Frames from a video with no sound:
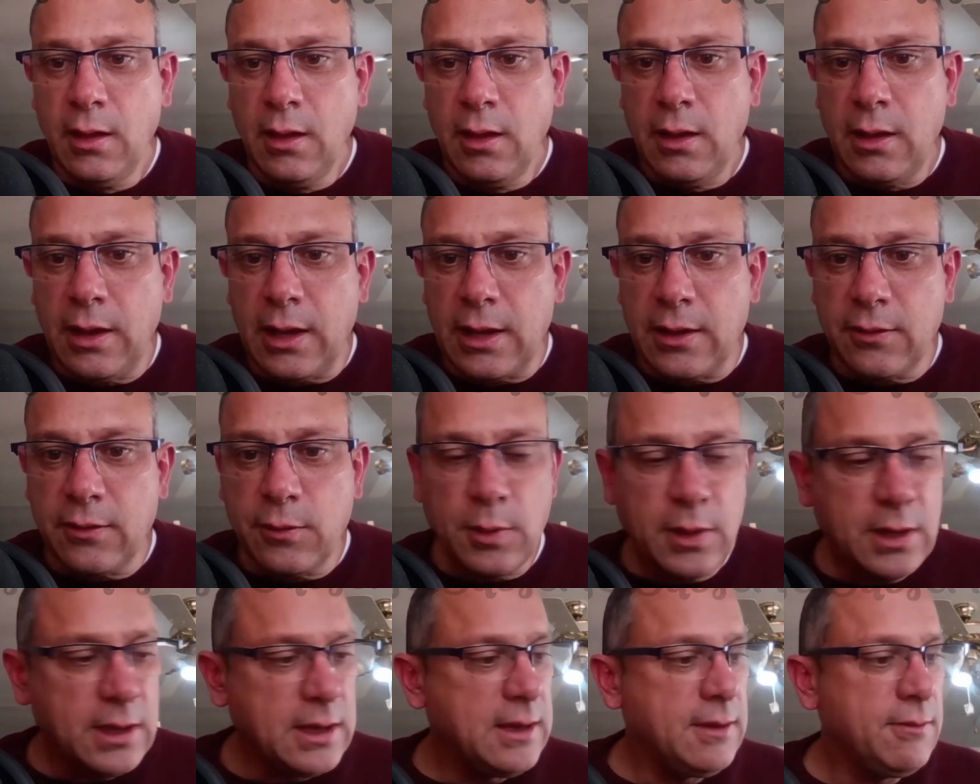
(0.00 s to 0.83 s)
Now, I just
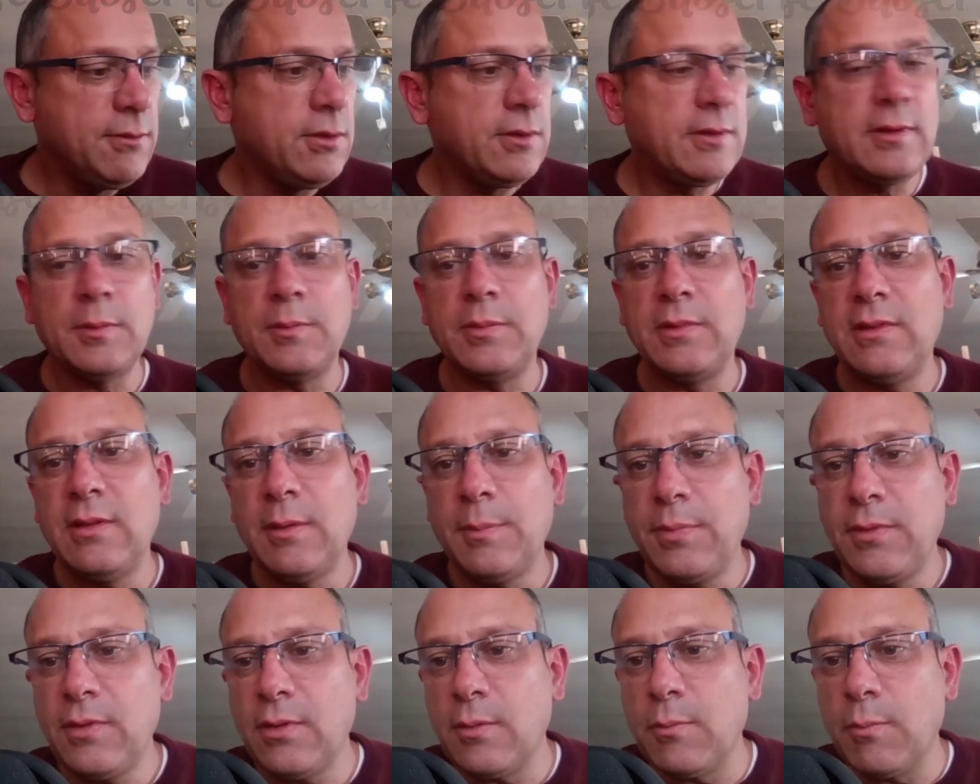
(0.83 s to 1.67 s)
want to give you some
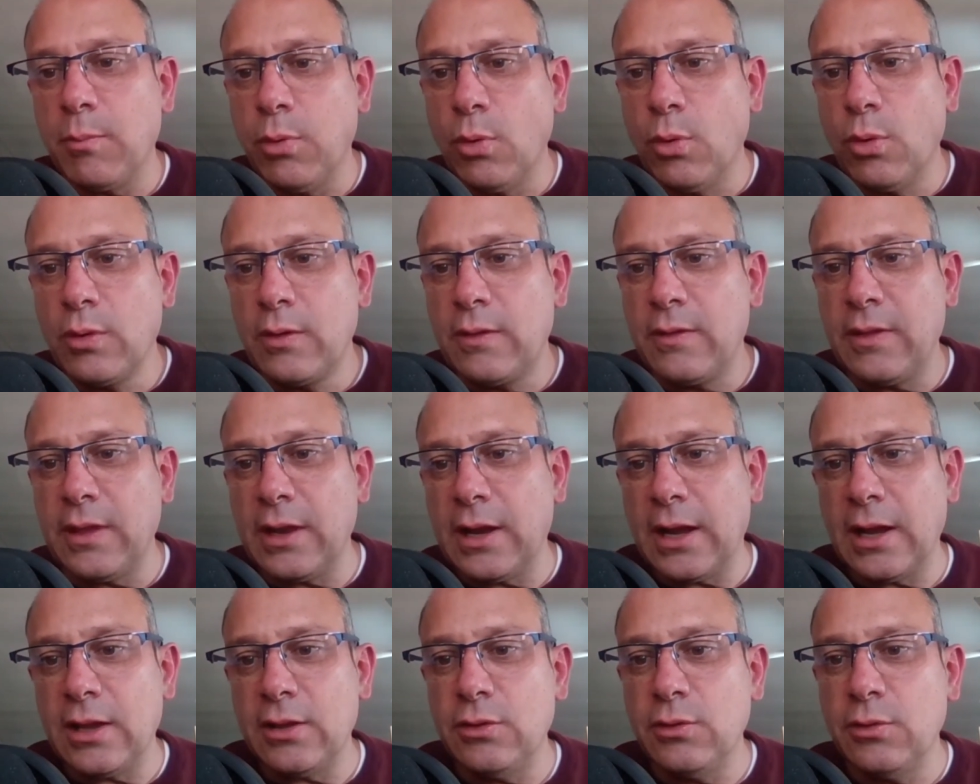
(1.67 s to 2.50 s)
tips on boards that
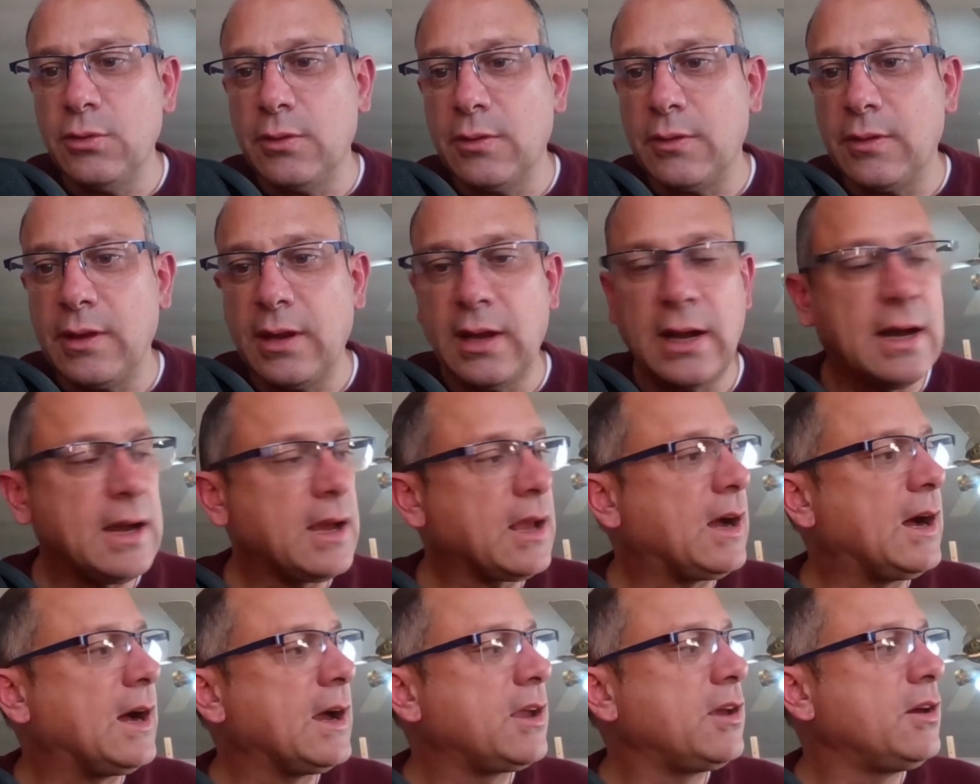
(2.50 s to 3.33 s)
I use, and
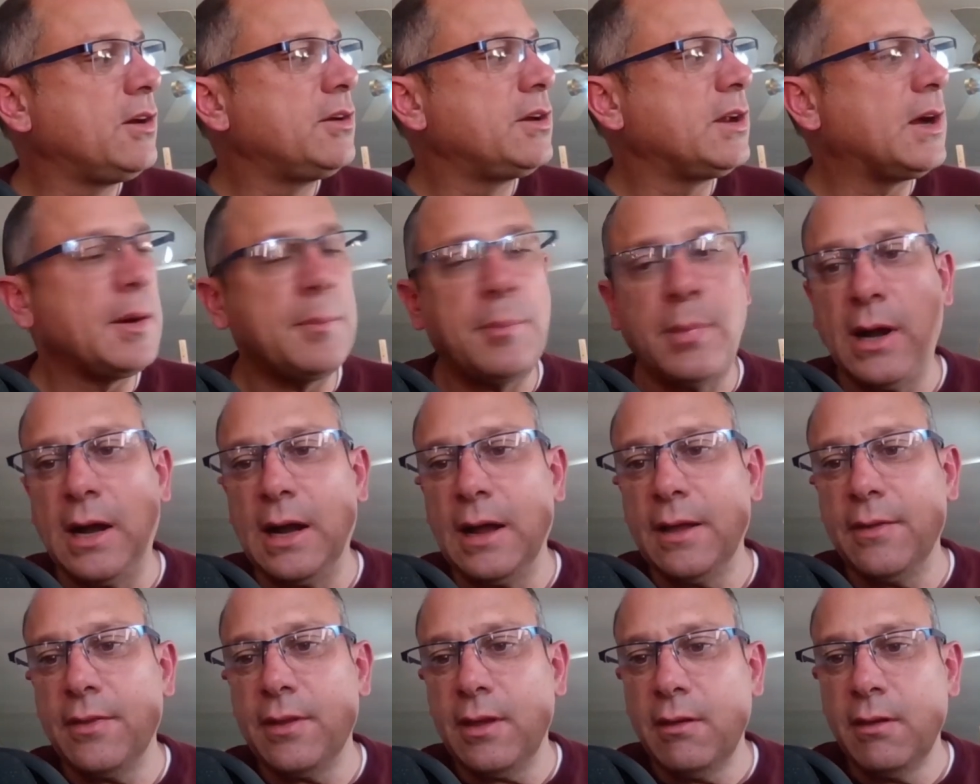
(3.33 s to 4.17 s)
I go and I
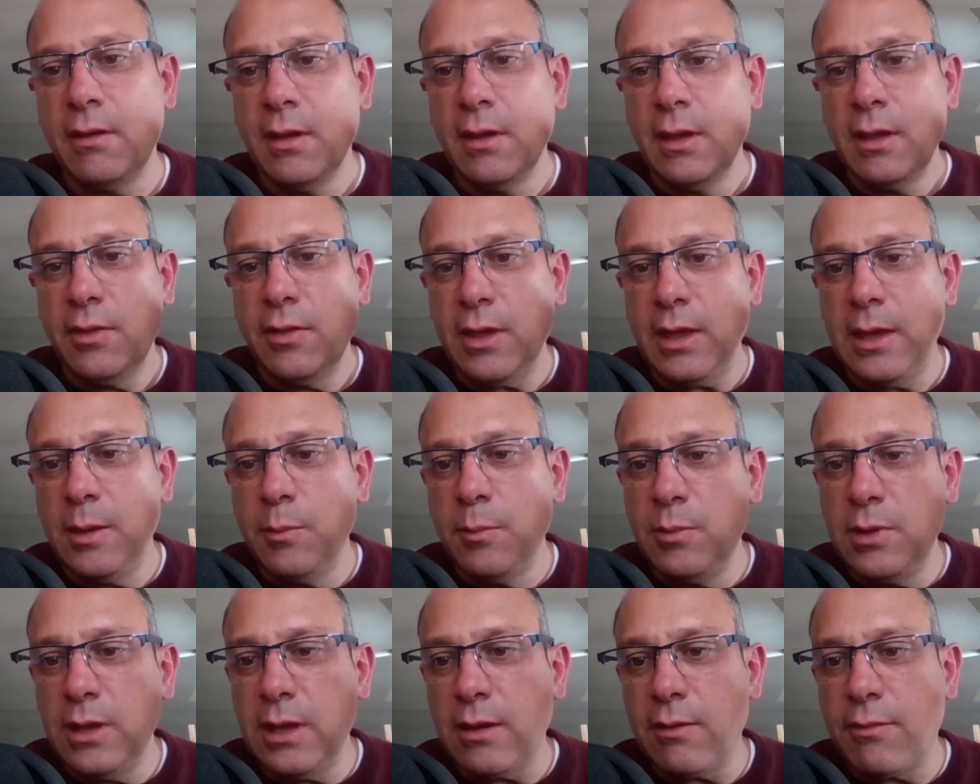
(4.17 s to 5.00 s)
buy the
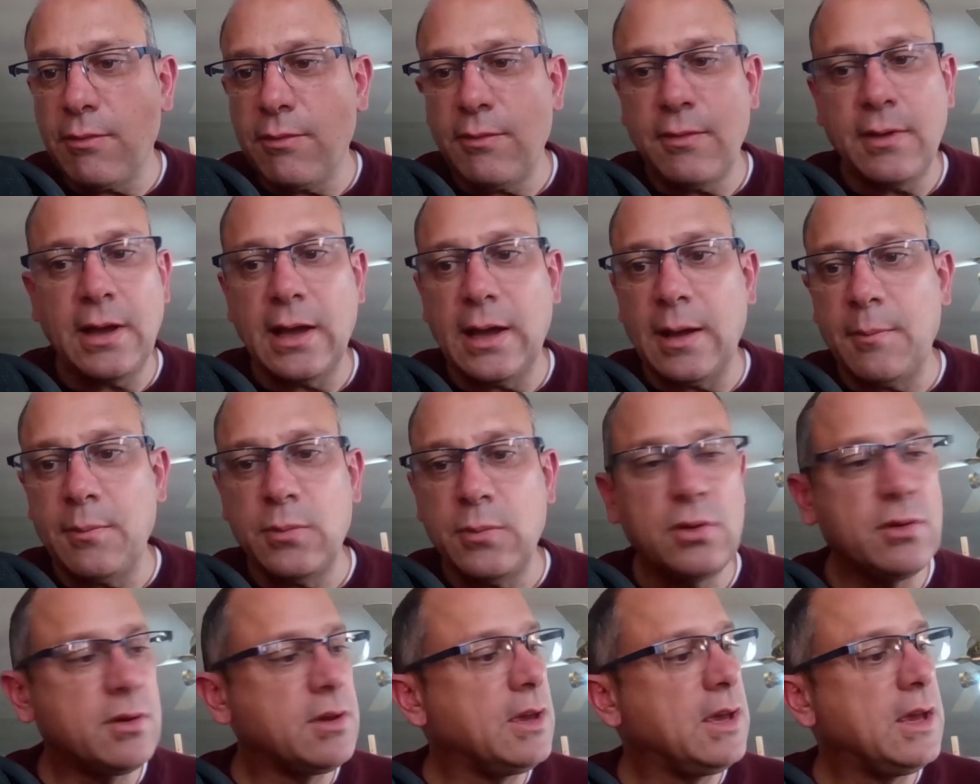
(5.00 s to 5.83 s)
MDF.
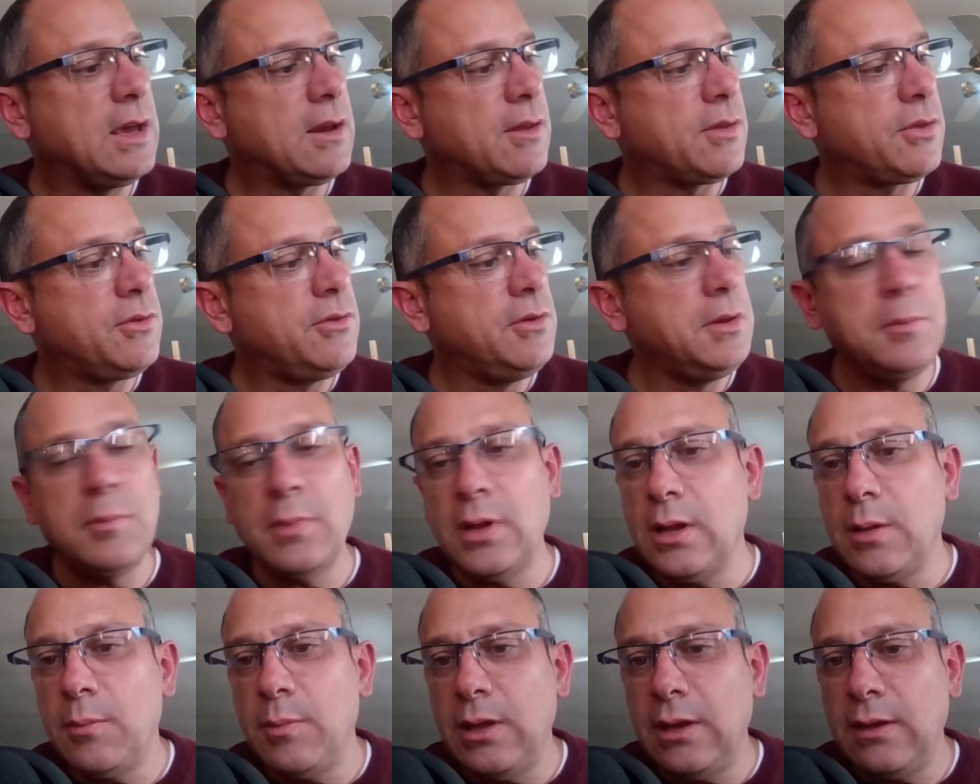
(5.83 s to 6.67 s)
You can get a
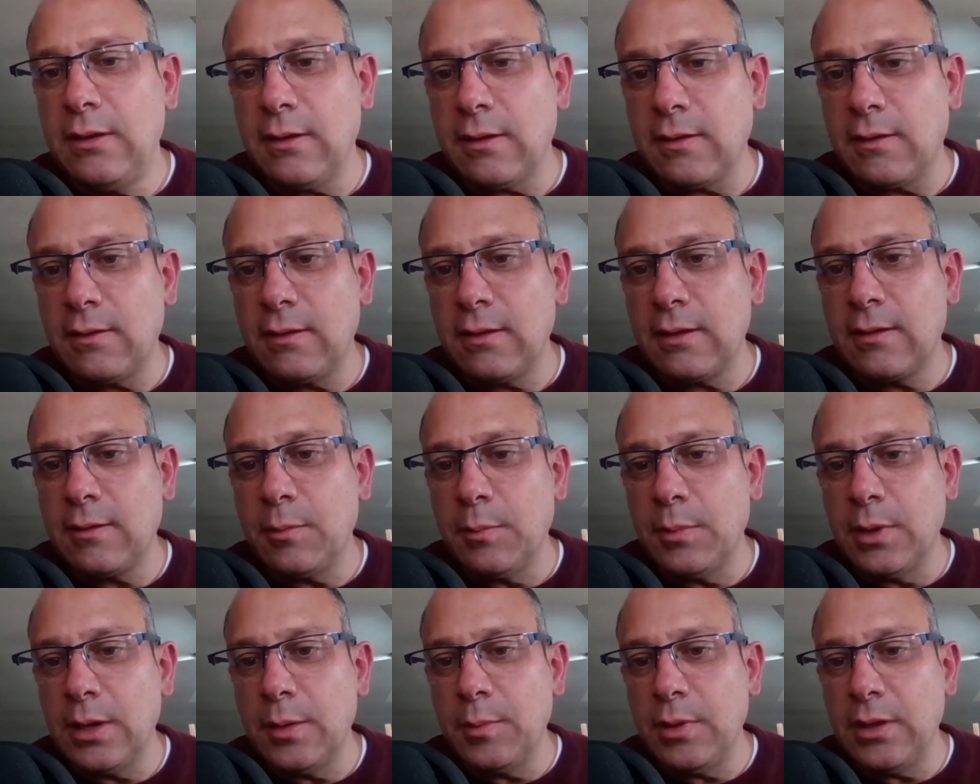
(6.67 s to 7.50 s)
3mm,
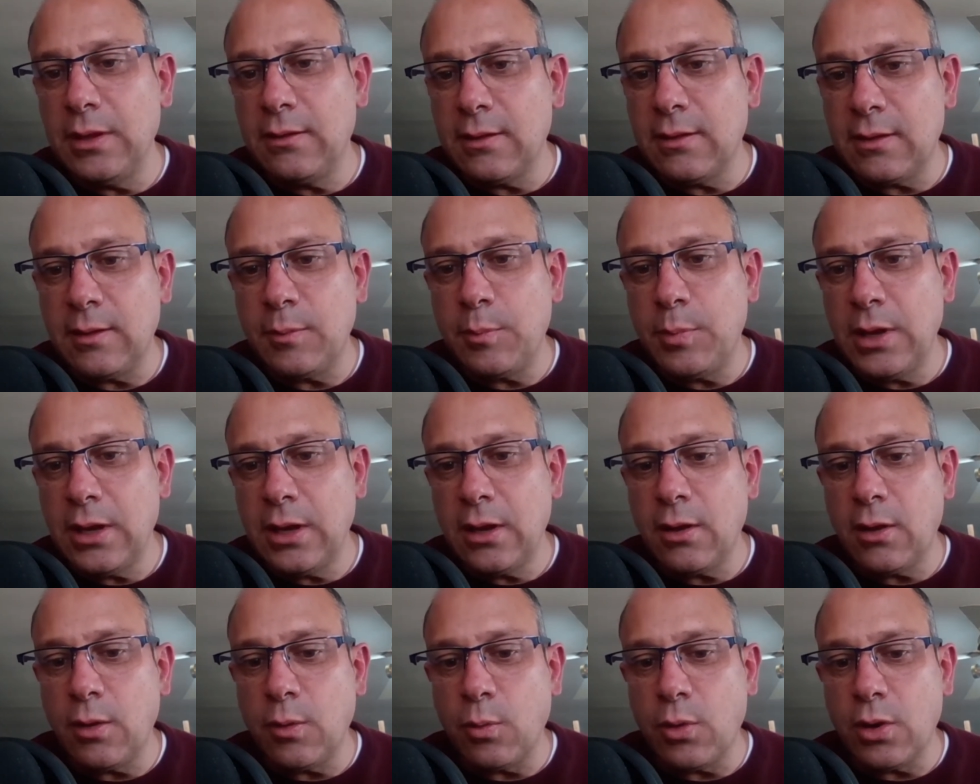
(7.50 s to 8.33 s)
6mm,
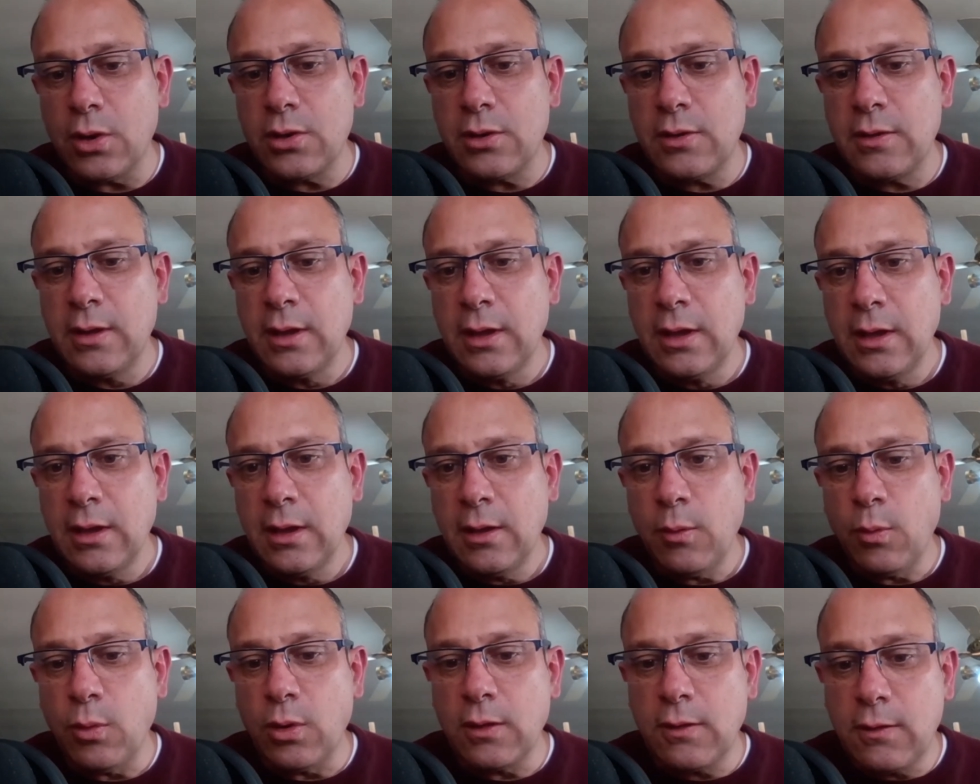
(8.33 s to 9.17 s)
depending on
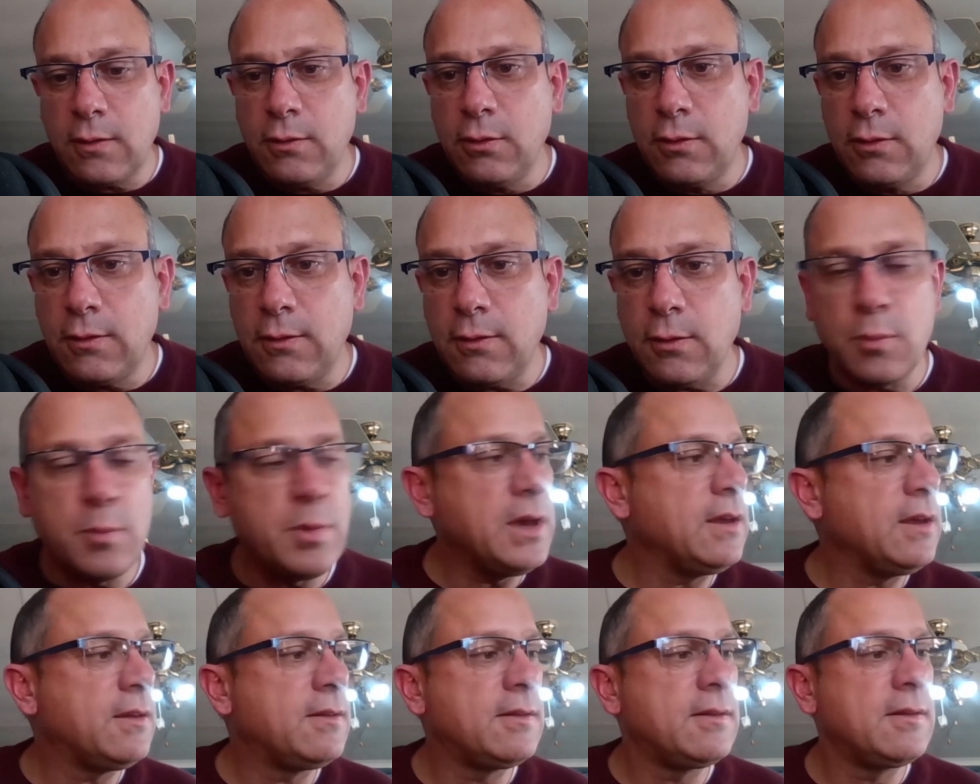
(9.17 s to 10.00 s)
what suits you
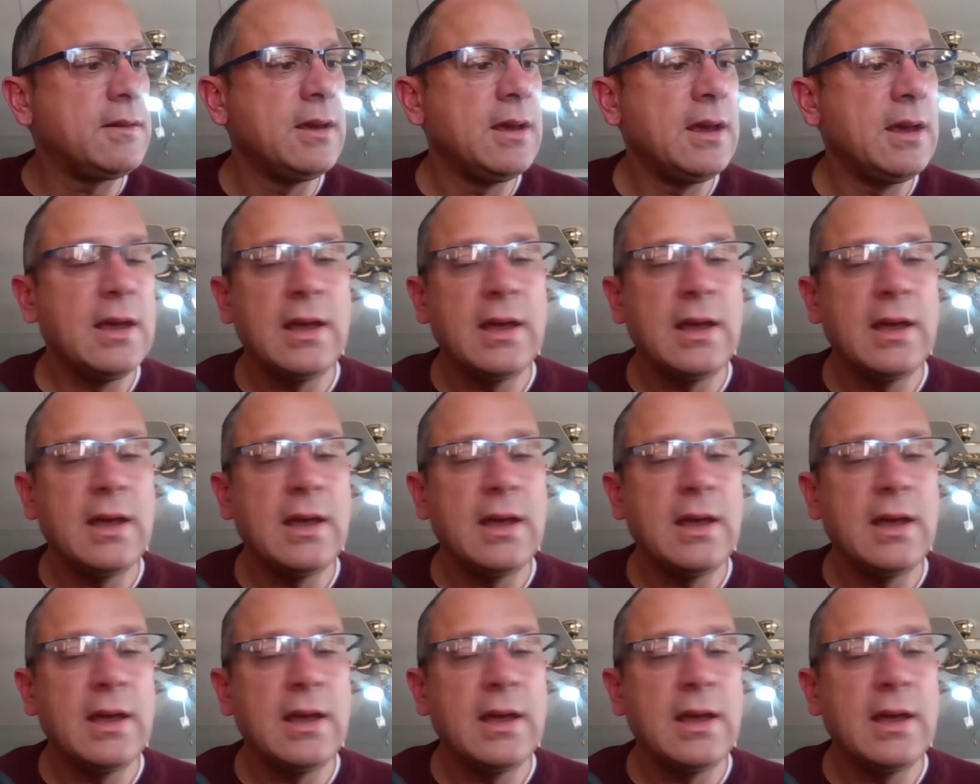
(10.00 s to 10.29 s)
best.